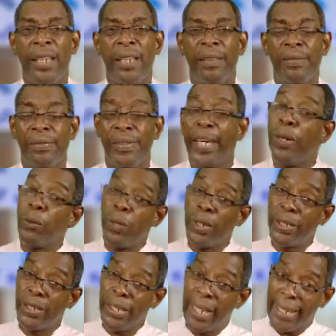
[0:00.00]
There
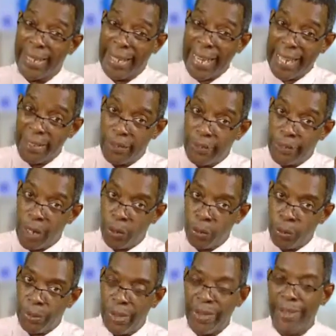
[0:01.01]
was again
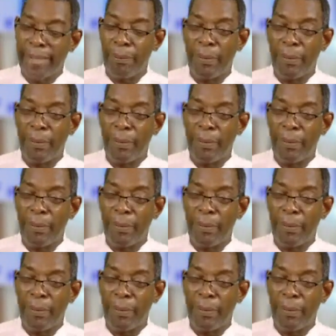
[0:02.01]
doubt in their